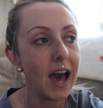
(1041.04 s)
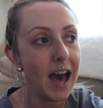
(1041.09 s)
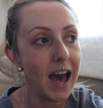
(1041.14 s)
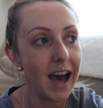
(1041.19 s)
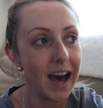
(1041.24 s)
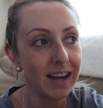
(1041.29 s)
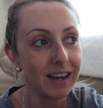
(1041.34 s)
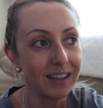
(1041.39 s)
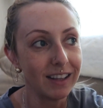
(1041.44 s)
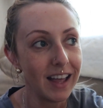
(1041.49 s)

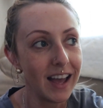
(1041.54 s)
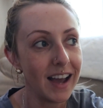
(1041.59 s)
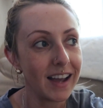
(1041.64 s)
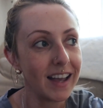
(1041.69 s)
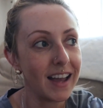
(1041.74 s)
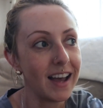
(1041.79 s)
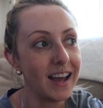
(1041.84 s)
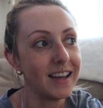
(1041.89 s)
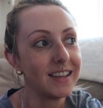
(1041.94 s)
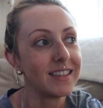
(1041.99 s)

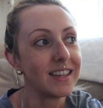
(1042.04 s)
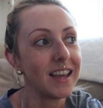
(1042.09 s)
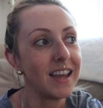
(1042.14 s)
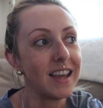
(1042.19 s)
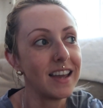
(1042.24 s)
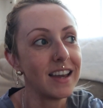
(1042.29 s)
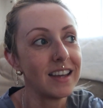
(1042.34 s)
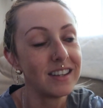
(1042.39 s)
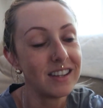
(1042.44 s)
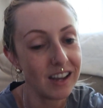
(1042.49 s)
Cadillac has
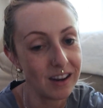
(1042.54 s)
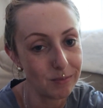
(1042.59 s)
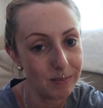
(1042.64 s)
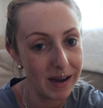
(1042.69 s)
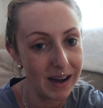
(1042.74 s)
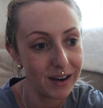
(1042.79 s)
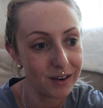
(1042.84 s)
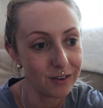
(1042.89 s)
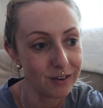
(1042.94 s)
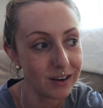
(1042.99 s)
a dead
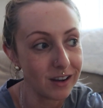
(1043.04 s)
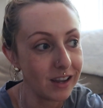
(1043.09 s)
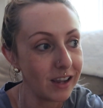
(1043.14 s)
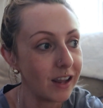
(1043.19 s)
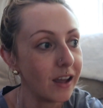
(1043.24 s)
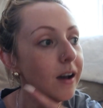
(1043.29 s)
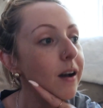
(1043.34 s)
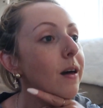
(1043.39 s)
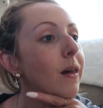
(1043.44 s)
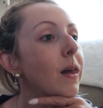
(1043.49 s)

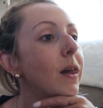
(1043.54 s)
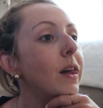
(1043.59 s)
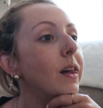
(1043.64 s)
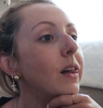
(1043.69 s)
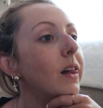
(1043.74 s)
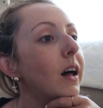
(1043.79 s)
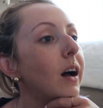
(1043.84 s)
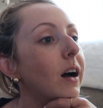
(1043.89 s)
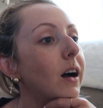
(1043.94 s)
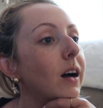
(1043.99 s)
battery.
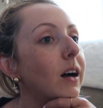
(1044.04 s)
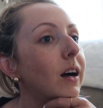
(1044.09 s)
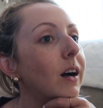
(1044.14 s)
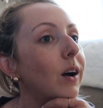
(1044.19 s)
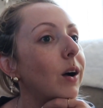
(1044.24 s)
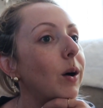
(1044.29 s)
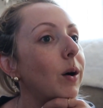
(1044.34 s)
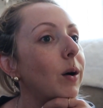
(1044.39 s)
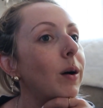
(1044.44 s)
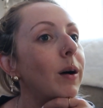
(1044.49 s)

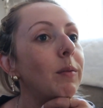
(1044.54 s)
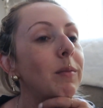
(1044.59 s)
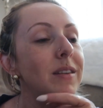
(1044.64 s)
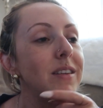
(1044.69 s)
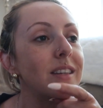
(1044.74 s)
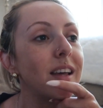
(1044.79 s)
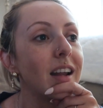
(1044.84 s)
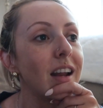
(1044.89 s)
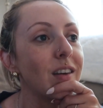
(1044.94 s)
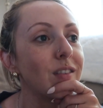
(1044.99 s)
Um,
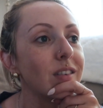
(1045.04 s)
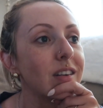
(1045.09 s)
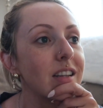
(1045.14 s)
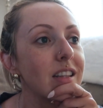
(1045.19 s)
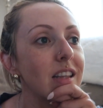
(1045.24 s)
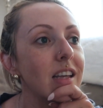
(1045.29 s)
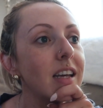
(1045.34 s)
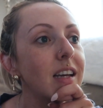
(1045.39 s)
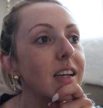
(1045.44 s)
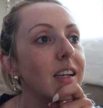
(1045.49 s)
is that
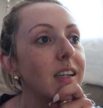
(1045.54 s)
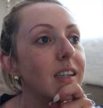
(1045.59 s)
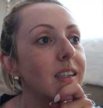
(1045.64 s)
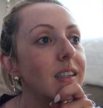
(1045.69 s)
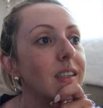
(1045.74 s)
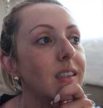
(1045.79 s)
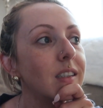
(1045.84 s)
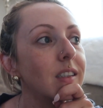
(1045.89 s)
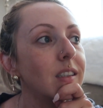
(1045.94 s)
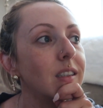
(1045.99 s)
everything?
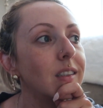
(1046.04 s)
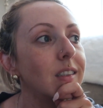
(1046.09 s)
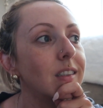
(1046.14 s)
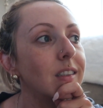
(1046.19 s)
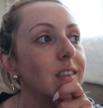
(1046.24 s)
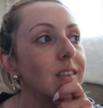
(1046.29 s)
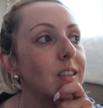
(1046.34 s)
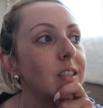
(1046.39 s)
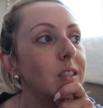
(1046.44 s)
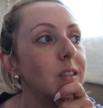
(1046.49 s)

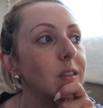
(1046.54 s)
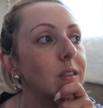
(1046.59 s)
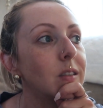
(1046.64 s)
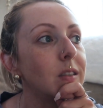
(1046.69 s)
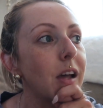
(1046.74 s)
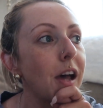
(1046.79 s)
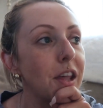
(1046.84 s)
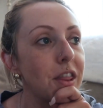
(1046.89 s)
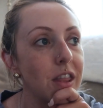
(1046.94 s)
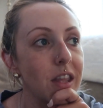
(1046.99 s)

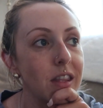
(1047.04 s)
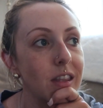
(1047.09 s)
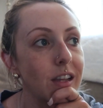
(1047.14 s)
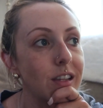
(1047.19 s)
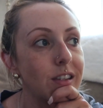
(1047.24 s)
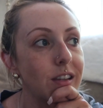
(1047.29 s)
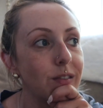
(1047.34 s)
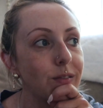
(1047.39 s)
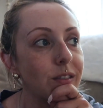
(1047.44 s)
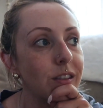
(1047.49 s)
I think
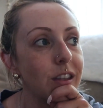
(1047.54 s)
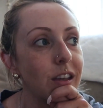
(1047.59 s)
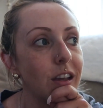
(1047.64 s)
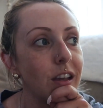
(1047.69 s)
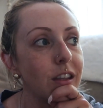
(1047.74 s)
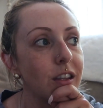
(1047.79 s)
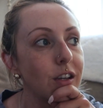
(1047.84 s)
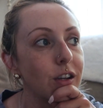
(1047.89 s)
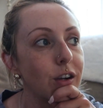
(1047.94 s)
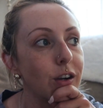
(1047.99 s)
that's
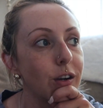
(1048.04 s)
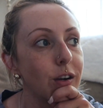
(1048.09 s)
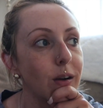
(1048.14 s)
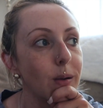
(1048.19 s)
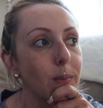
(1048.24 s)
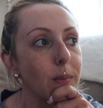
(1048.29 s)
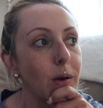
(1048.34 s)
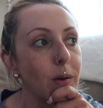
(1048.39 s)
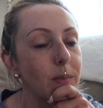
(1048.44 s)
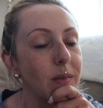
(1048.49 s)
everything at the
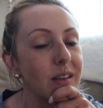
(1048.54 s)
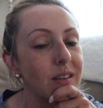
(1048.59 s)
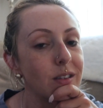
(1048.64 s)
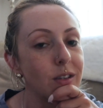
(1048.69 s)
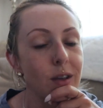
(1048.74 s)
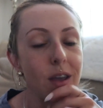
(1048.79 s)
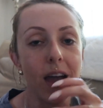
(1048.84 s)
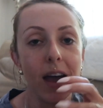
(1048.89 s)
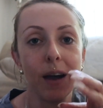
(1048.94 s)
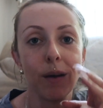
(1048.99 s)
current moment.
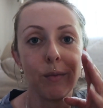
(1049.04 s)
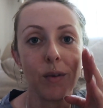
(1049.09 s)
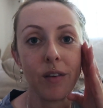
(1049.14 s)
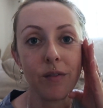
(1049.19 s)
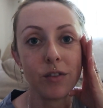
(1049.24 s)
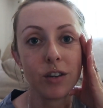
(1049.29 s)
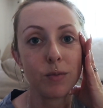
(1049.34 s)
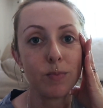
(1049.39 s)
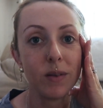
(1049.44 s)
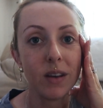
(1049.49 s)
So yeah,
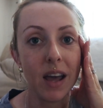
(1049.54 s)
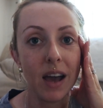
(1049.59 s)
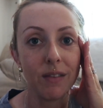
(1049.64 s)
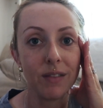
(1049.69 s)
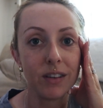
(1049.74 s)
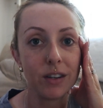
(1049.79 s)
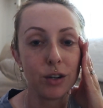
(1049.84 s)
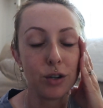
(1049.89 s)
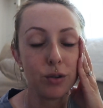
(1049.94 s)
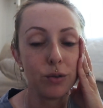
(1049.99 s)
we've just been
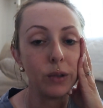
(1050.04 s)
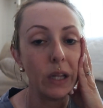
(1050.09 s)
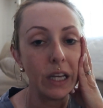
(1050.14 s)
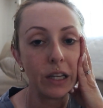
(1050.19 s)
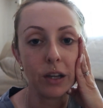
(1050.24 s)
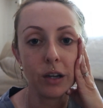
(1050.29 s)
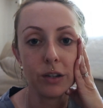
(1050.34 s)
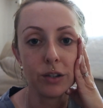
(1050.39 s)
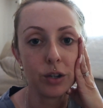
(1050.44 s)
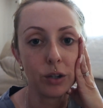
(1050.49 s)
having to do
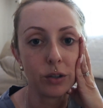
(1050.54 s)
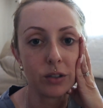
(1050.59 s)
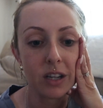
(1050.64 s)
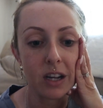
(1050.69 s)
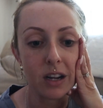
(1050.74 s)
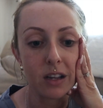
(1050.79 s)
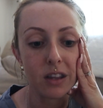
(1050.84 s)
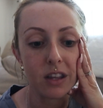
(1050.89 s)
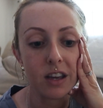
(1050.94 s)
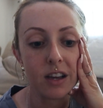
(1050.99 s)
like
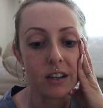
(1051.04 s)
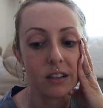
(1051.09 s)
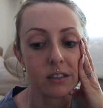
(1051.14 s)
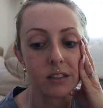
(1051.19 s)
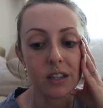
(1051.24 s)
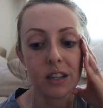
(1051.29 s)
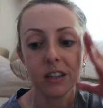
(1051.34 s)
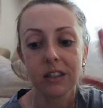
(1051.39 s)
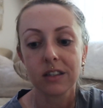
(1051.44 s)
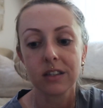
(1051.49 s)
adulting
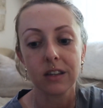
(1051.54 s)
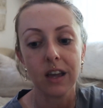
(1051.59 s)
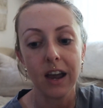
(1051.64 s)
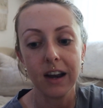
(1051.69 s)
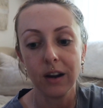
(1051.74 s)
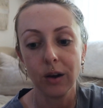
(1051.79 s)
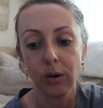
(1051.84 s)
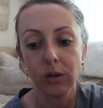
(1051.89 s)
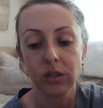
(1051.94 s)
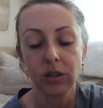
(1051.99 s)
things. It's,
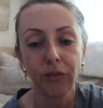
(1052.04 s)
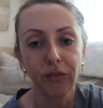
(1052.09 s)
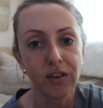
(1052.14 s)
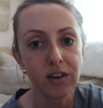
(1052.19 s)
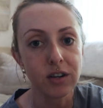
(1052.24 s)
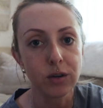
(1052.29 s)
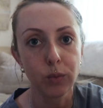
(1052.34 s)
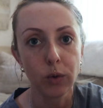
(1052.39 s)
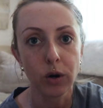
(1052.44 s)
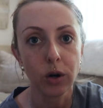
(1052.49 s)
I know it's
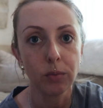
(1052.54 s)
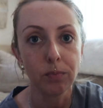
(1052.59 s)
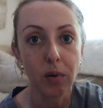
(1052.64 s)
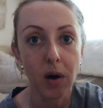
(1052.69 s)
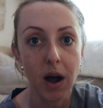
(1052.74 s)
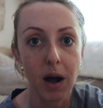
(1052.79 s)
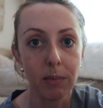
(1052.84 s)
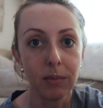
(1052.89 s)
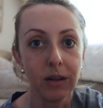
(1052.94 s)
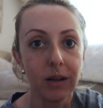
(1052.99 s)
first world
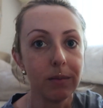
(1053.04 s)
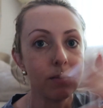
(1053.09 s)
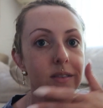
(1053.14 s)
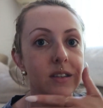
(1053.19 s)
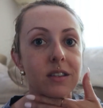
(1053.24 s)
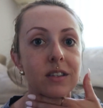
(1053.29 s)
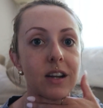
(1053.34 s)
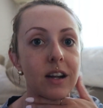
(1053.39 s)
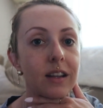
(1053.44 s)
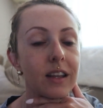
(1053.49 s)

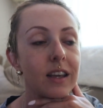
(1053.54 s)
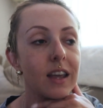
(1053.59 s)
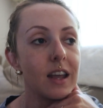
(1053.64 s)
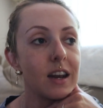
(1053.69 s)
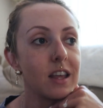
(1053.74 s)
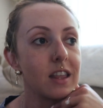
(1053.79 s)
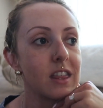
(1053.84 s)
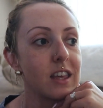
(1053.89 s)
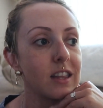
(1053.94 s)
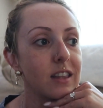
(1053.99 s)
problems. It's not like
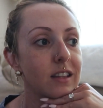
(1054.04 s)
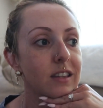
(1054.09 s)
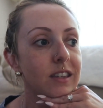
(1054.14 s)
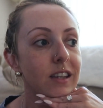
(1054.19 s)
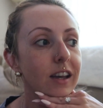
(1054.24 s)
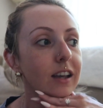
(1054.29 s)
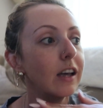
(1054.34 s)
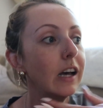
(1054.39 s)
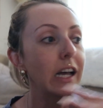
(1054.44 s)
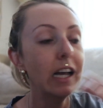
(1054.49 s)
anything that's
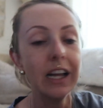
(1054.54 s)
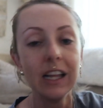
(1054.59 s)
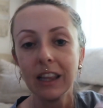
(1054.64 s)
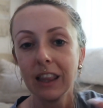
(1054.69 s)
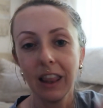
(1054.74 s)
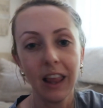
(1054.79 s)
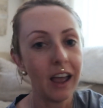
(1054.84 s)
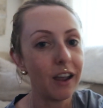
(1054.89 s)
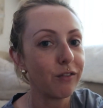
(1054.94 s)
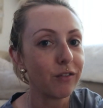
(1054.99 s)
like
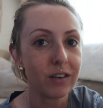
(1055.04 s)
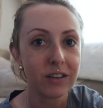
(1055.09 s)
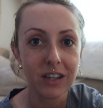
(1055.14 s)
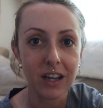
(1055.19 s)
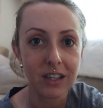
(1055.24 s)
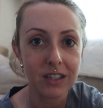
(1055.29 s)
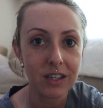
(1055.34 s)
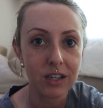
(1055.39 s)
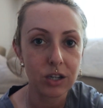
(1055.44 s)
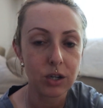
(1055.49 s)
life or
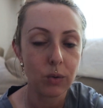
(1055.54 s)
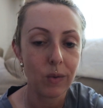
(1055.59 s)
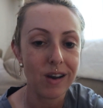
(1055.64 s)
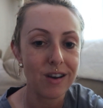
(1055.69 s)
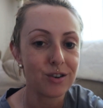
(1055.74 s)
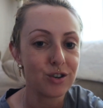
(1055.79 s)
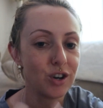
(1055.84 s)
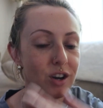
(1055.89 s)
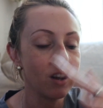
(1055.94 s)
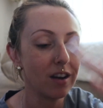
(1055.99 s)
death
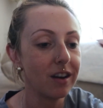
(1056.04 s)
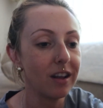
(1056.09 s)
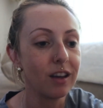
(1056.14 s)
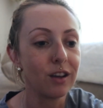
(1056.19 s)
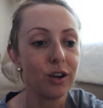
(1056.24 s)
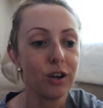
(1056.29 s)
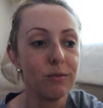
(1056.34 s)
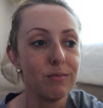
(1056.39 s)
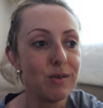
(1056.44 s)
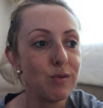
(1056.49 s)
situation.
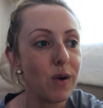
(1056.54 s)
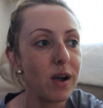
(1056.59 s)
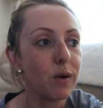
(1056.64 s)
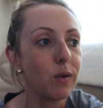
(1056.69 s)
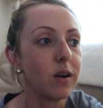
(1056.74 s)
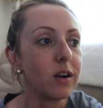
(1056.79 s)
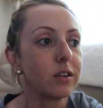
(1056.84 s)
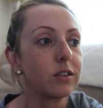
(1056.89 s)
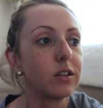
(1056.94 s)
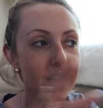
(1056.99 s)
It could be way
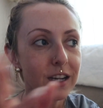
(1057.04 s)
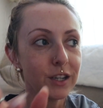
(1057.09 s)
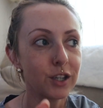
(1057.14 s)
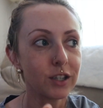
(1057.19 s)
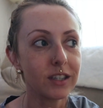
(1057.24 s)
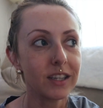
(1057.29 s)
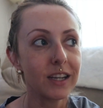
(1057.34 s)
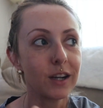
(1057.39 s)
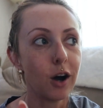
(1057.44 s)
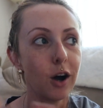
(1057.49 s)
worse. It's
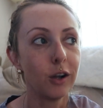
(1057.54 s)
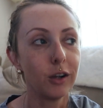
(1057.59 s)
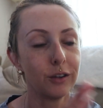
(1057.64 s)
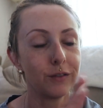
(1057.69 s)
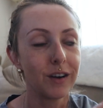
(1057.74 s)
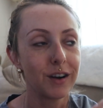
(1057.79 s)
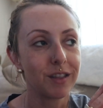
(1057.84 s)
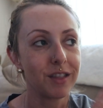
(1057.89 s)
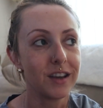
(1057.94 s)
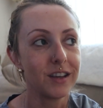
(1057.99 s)
just like all
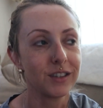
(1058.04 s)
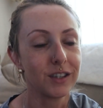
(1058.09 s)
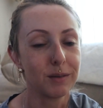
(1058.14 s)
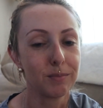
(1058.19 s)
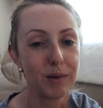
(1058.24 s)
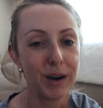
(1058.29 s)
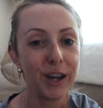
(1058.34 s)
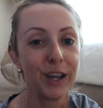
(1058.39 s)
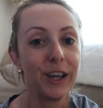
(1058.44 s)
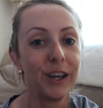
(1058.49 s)
of our things
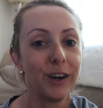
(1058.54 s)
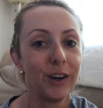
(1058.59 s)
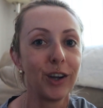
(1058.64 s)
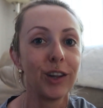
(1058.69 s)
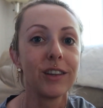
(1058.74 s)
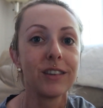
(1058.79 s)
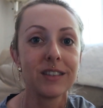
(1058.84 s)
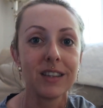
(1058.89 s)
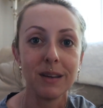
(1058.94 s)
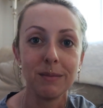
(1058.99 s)
are breaking
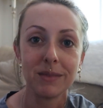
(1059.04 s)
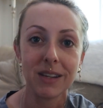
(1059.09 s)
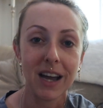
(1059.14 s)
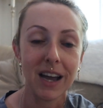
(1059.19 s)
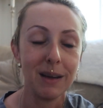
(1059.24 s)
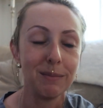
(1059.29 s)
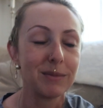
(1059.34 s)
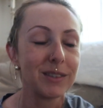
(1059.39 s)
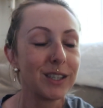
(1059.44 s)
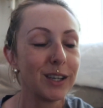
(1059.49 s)
all at the same
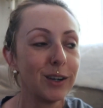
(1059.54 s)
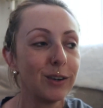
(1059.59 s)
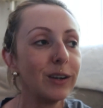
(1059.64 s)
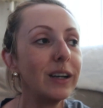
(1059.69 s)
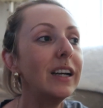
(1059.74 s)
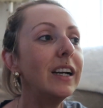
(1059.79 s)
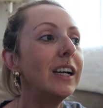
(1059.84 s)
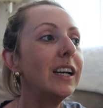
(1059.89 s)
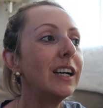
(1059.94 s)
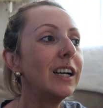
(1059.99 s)
time.
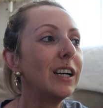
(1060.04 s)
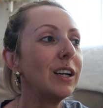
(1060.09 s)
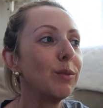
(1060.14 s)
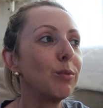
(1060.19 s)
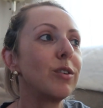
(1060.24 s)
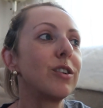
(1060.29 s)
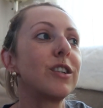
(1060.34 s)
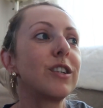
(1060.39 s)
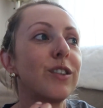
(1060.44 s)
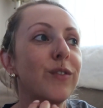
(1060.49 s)
So
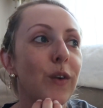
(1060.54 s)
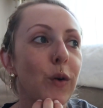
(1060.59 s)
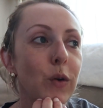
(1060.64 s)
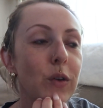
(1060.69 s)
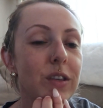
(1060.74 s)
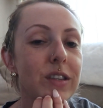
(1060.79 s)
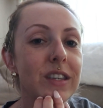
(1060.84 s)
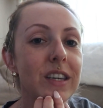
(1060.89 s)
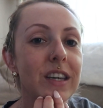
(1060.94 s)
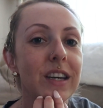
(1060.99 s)
we're just
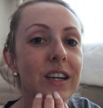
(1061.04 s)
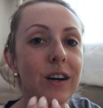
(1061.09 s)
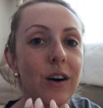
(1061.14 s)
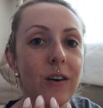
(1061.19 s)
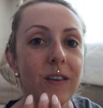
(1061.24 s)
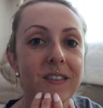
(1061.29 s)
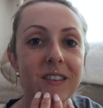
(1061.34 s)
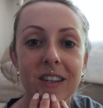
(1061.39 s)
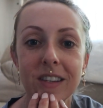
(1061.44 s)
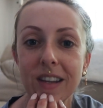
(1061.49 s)
focusing
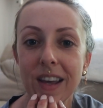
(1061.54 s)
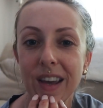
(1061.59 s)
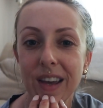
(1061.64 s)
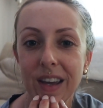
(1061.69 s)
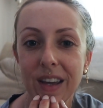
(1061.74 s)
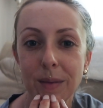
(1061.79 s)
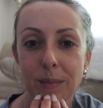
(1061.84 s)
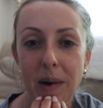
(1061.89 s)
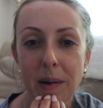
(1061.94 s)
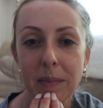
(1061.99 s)
all
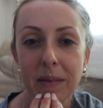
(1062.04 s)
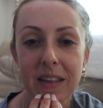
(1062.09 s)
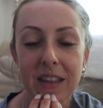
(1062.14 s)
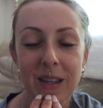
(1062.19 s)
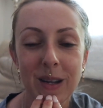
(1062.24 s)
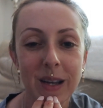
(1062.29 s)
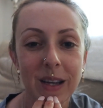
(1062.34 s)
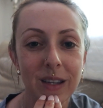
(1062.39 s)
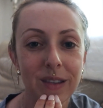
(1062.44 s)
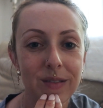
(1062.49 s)
today and probably
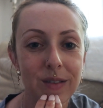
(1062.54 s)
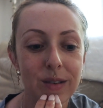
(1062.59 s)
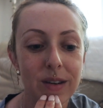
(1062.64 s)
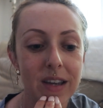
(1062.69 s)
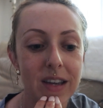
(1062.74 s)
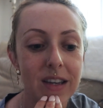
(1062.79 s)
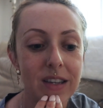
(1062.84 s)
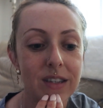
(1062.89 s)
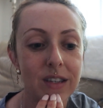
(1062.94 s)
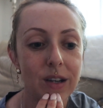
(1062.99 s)
the next few
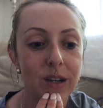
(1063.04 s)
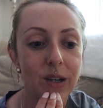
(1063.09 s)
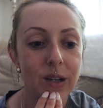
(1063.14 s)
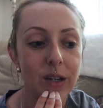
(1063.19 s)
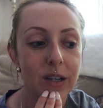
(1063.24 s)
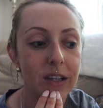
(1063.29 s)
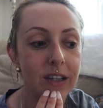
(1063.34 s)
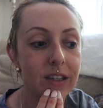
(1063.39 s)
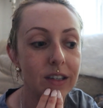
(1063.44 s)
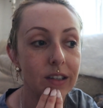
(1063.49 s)
days
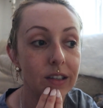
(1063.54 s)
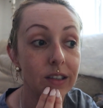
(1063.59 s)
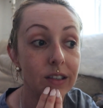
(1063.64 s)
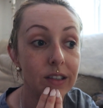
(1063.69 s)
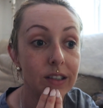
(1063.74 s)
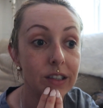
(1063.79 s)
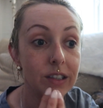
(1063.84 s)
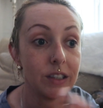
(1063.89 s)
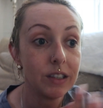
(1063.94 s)
on